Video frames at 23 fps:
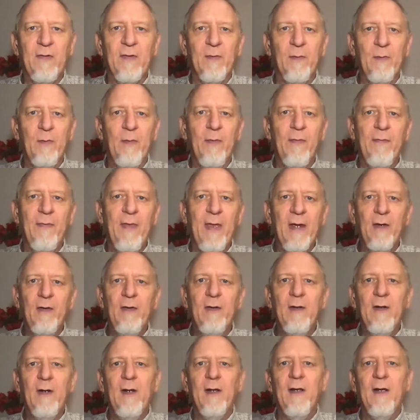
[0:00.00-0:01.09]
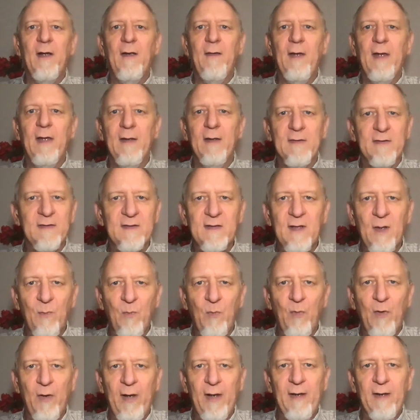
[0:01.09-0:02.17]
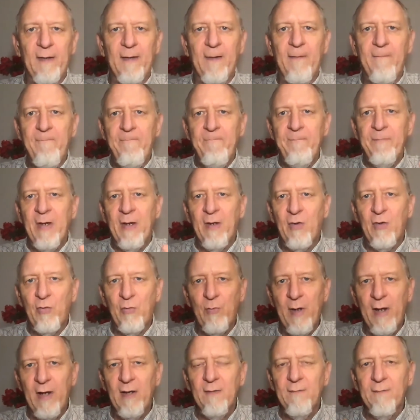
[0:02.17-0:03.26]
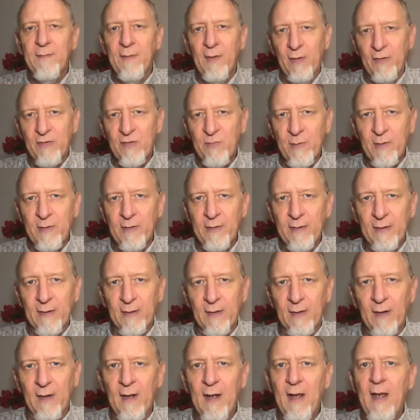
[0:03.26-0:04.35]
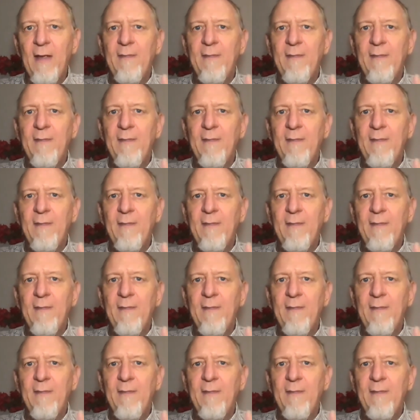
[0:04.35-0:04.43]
So they're in some way creative and entrepreneurial.